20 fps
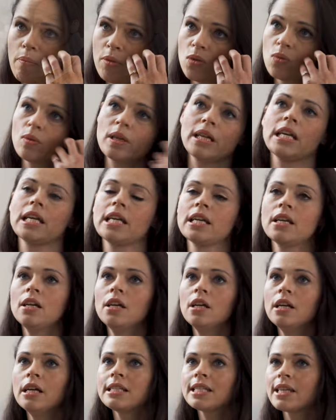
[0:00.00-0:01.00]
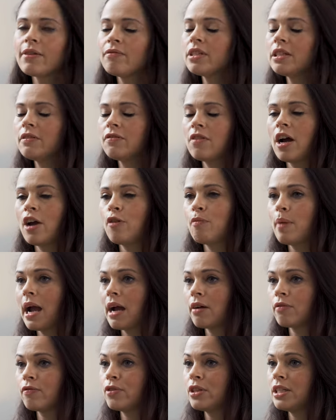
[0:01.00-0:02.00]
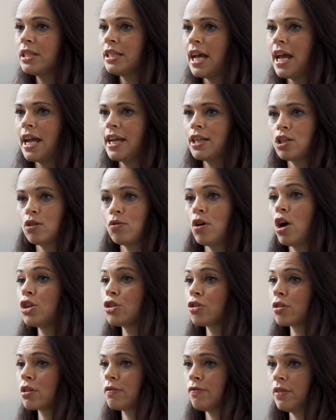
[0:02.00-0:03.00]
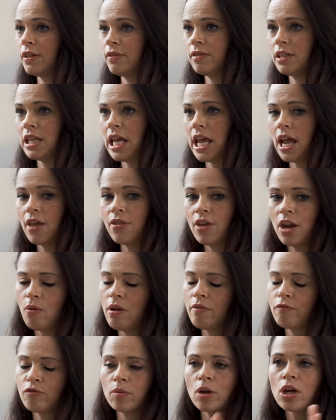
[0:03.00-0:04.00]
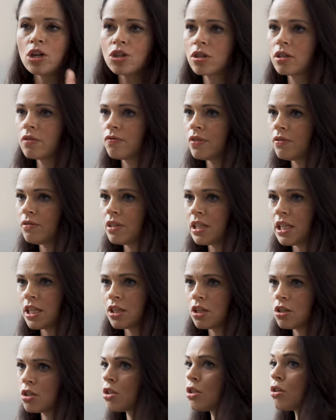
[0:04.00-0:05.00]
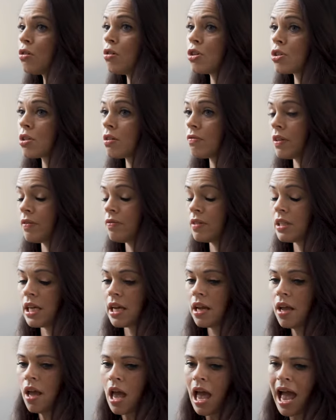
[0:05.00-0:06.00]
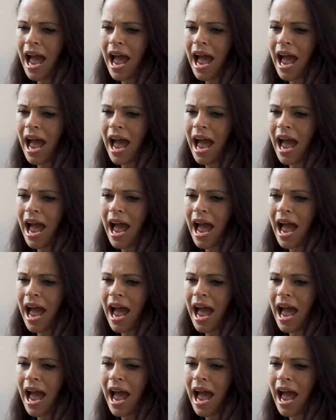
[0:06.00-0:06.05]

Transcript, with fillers: between 75 pound for the day to 150 and then it went from 150 to 250